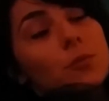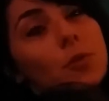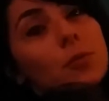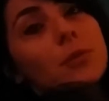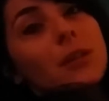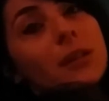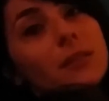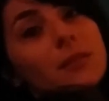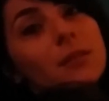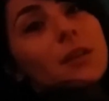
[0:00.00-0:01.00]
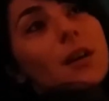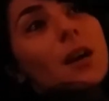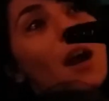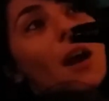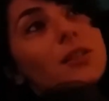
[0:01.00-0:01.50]
wrote that,
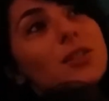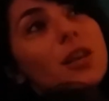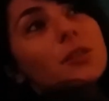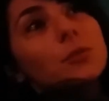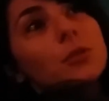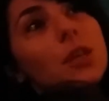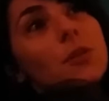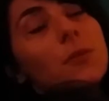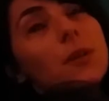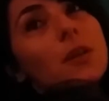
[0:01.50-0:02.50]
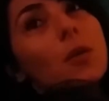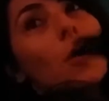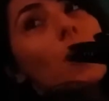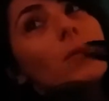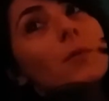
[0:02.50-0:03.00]
I checked on Yiphy
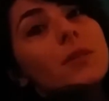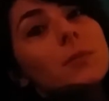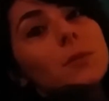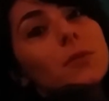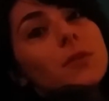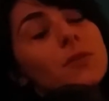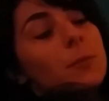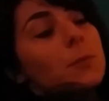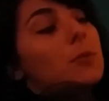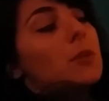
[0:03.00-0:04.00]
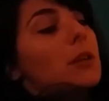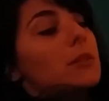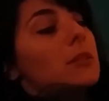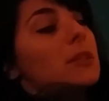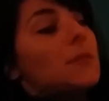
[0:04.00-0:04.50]
all the movies from two
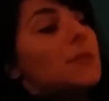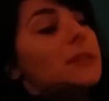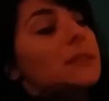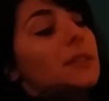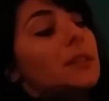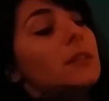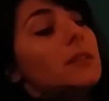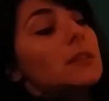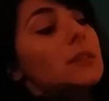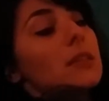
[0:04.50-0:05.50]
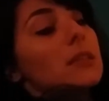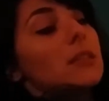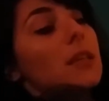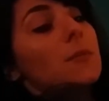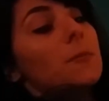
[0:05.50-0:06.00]
thousand seventeen,
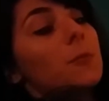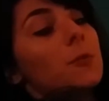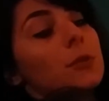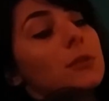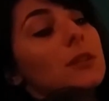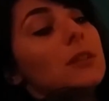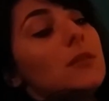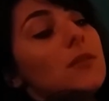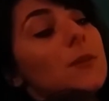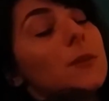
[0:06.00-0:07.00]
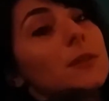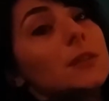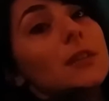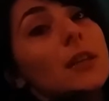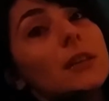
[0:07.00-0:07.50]
sixteen, fourteen,
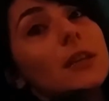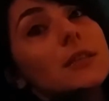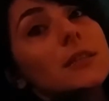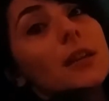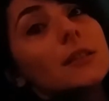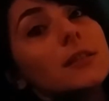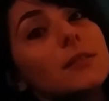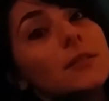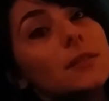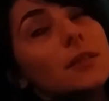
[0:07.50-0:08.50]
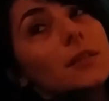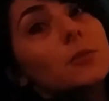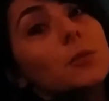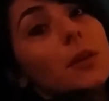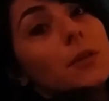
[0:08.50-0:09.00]
thirteen, and I started uh,
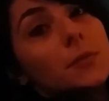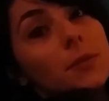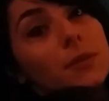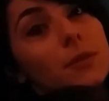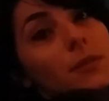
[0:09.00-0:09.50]
twelve. Hmm.